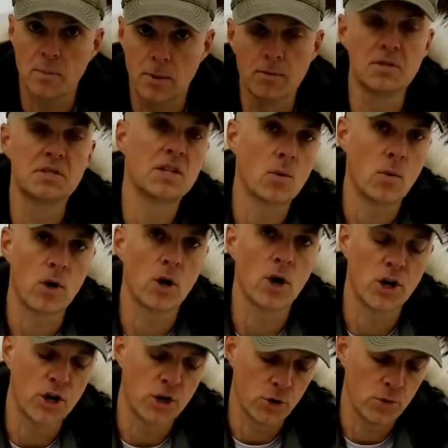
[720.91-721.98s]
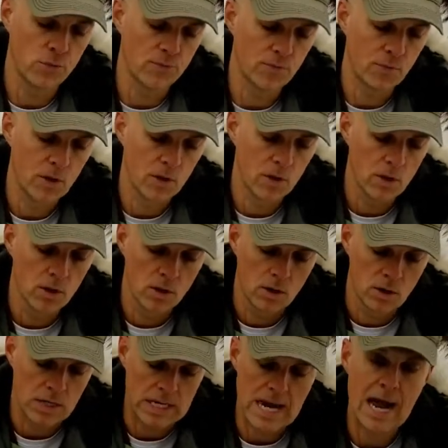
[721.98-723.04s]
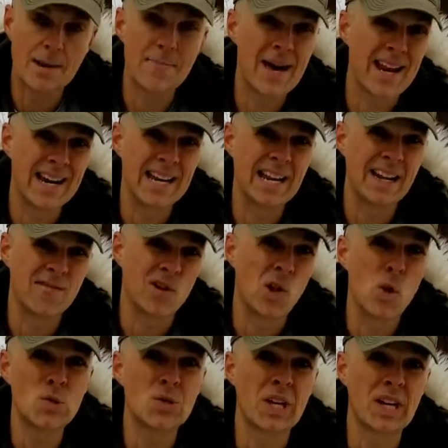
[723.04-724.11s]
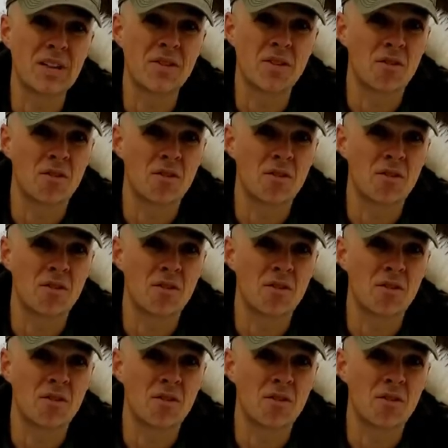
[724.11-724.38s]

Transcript: Be able to see what you're going to do. Not a bad idea to have a glow stick in there.